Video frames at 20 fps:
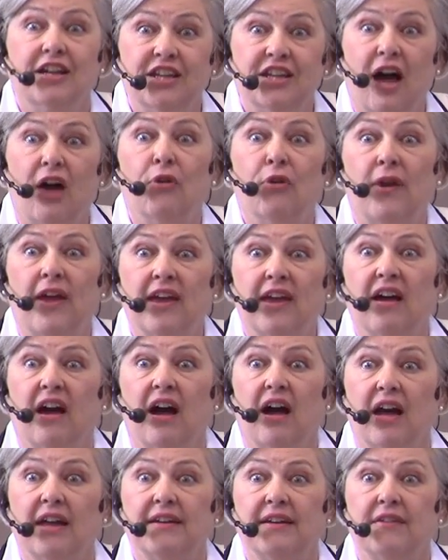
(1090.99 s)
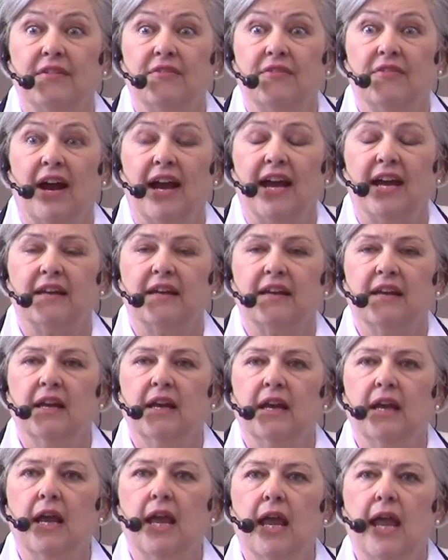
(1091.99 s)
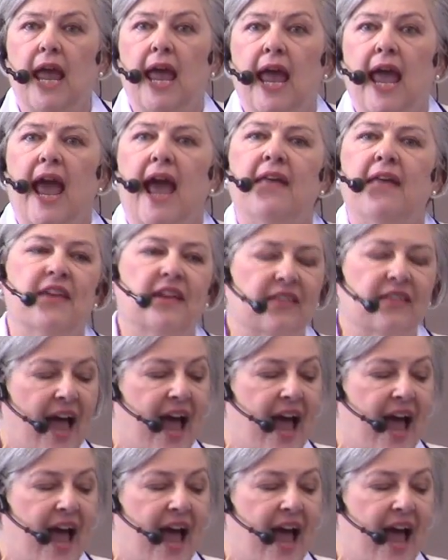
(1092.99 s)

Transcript: Yahweh God, right? And then